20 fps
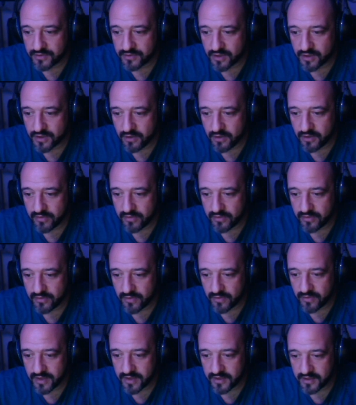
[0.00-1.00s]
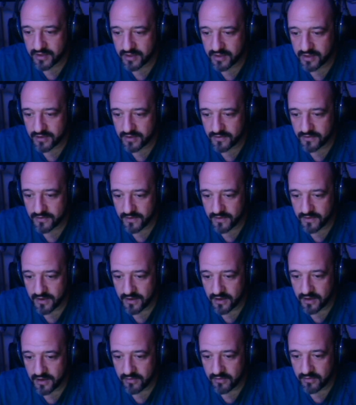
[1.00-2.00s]
So I'll build one here,
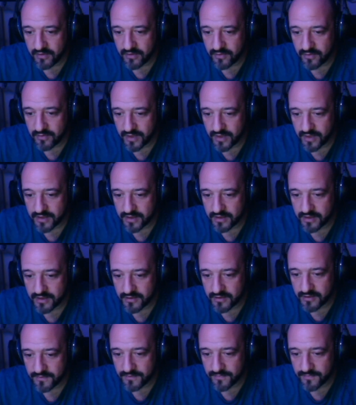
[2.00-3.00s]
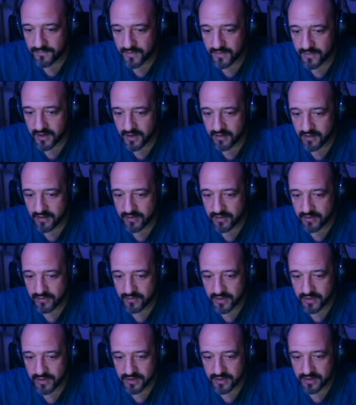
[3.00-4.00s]
I'll build one here, I'll build
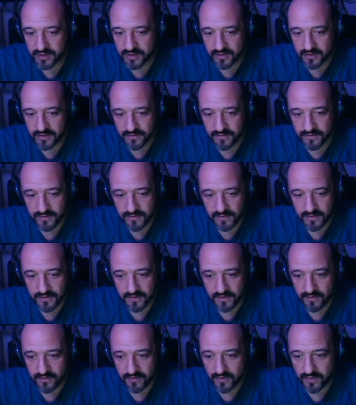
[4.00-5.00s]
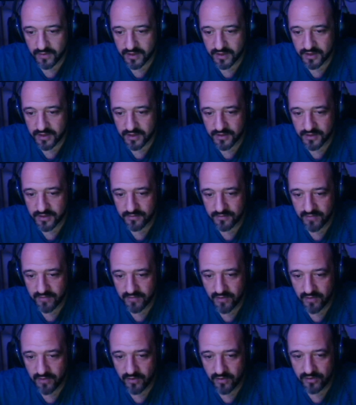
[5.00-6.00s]
one here, one here. My
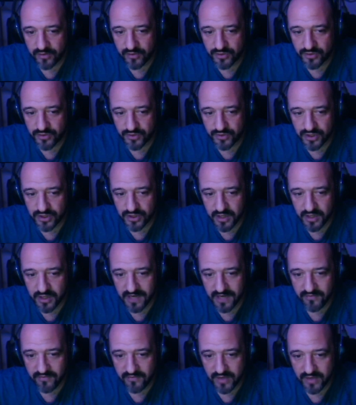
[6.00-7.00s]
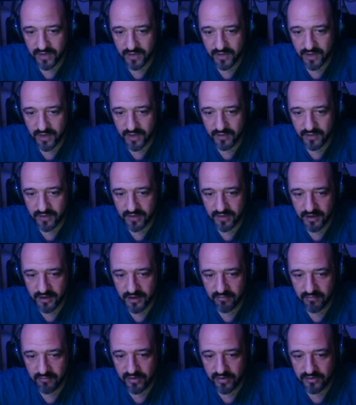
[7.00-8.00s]
robots which are hovering around me are
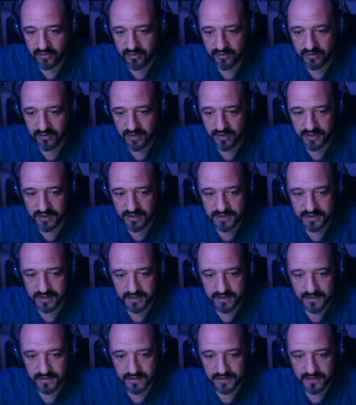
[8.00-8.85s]
building things.